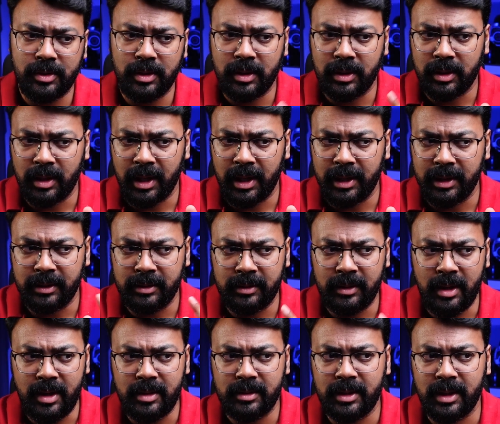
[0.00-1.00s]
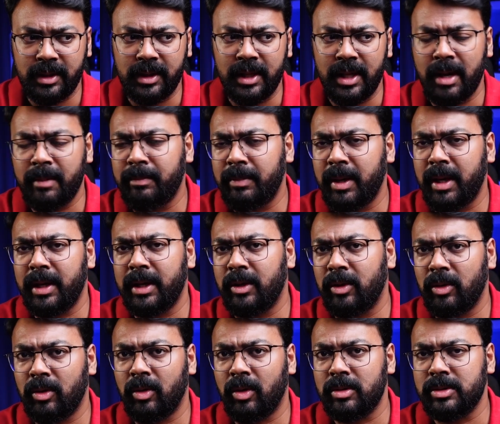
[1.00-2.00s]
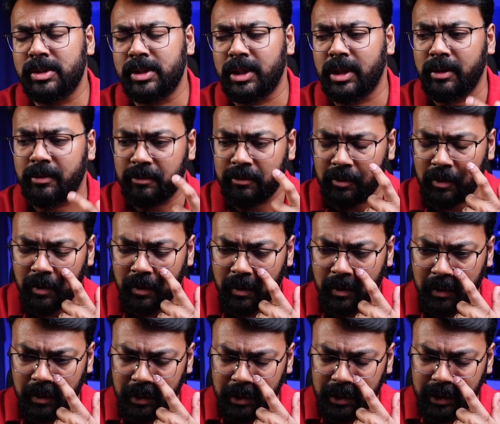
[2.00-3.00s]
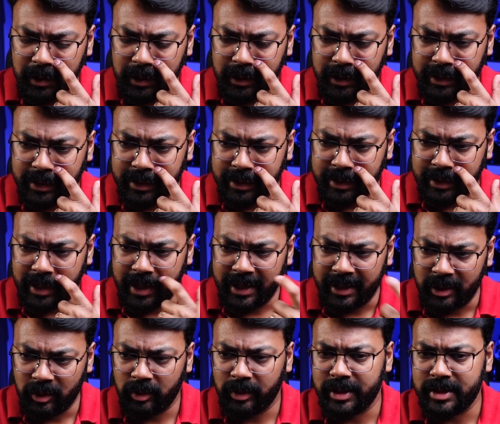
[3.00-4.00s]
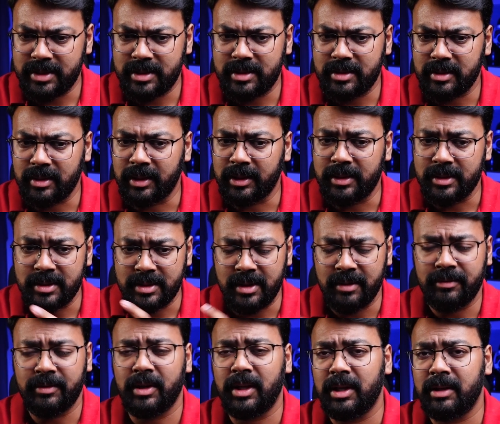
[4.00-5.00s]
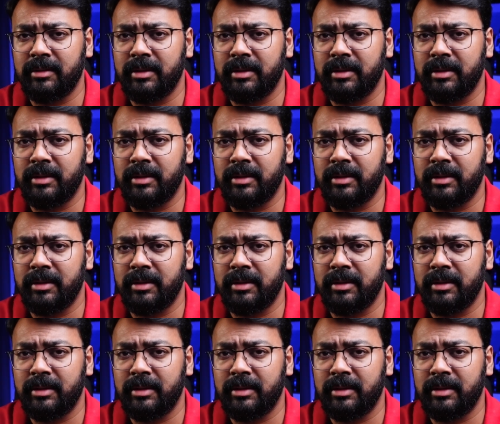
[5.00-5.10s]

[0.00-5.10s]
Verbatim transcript: Uh, I think that they are planning on launching it for uh, iOS. It is definitely